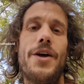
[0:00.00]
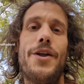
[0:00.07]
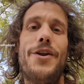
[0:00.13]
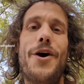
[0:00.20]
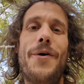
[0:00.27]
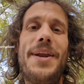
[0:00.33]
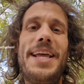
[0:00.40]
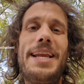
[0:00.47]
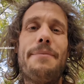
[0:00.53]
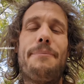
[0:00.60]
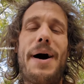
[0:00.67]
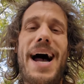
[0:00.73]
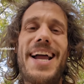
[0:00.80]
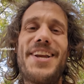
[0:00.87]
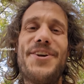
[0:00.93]
No need to
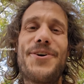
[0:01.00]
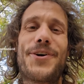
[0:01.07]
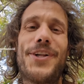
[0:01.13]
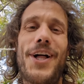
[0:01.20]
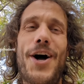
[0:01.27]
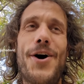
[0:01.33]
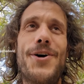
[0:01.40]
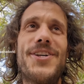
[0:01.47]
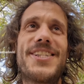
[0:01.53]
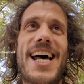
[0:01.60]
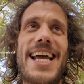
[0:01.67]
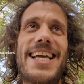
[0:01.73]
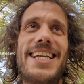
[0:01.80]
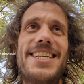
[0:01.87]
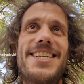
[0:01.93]
buy new clothes.
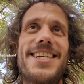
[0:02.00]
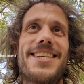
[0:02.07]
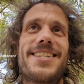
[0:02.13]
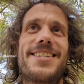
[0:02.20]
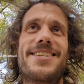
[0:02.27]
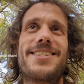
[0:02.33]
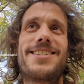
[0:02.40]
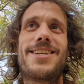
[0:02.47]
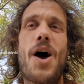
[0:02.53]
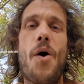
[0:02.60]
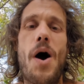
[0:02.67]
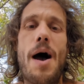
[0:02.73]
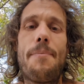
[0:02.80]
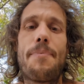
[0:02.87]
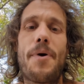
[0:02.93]
I can just sew
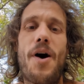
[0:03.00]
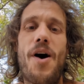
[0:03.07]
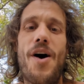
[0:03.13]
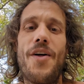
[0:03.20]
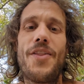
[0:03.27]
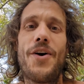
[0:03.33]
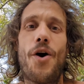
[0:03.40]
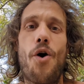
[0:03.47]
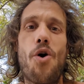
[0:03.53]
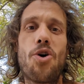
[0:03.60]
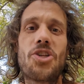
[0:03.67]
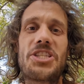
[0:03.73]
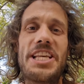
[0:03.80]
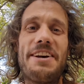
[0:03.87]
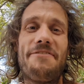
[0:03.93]
up all the
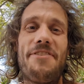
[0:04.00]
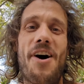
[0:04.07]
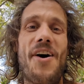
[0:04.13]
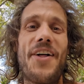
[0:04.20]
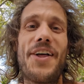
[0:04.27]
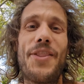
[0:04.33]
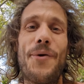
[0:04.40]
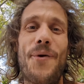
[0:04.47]
holes that fall in the